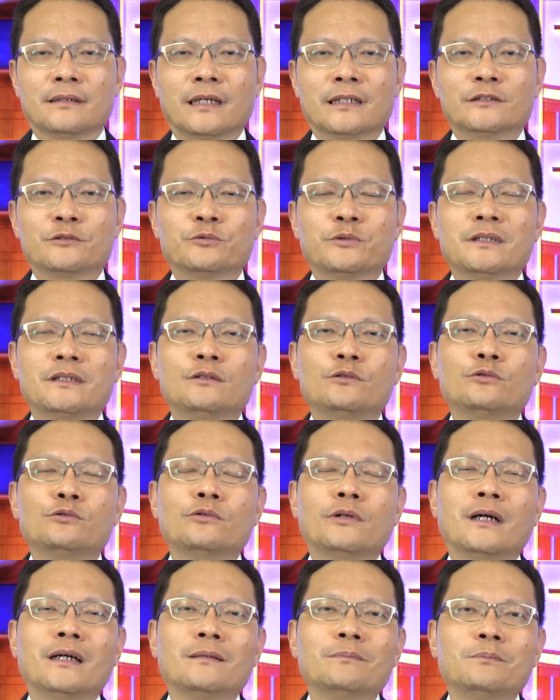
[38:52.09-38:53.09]
as we
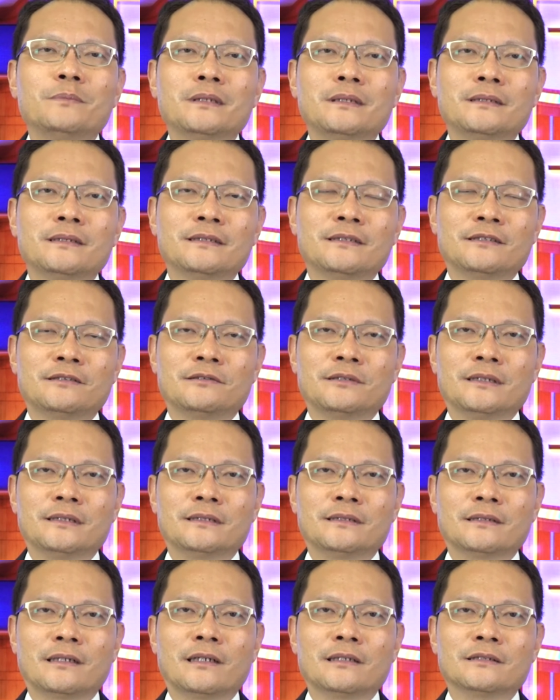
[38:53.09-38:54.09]
do our
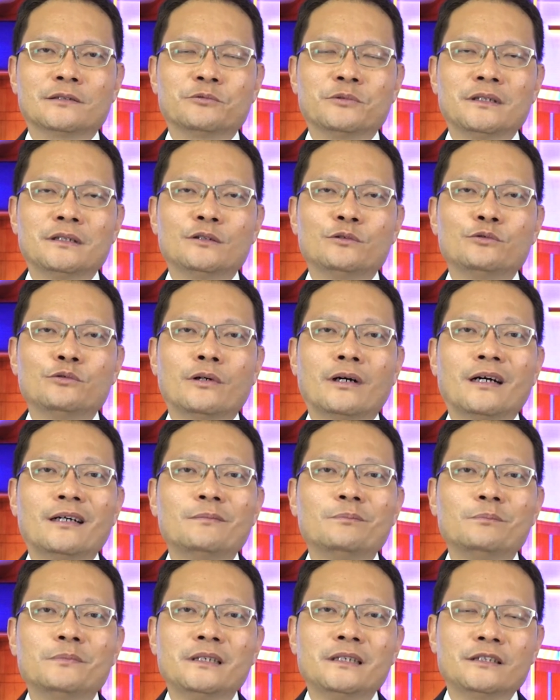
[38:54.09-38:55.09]
ministries, as we do
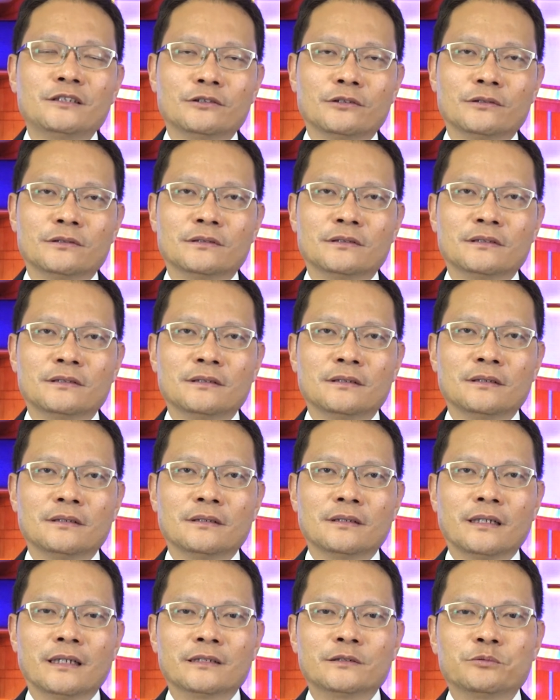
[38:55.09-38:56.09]
our missions,
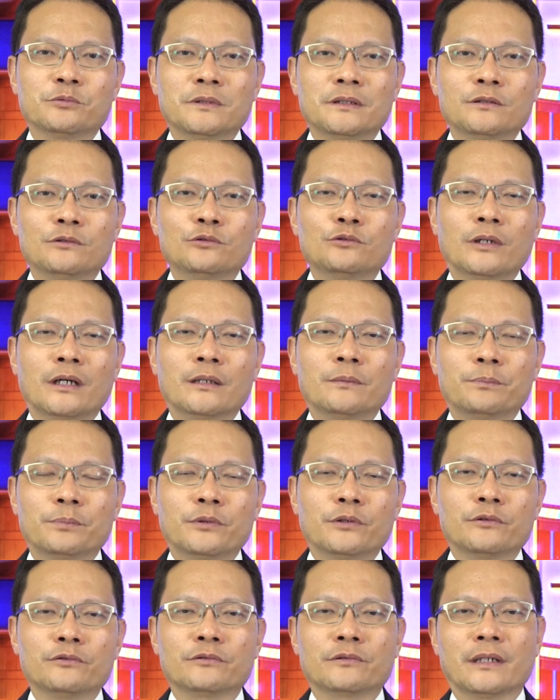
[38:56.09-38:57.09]
as we do our
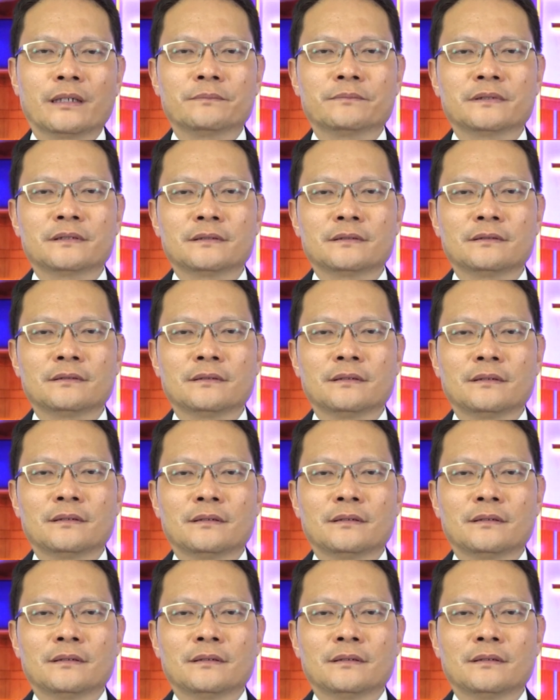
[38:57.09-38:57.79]
programs.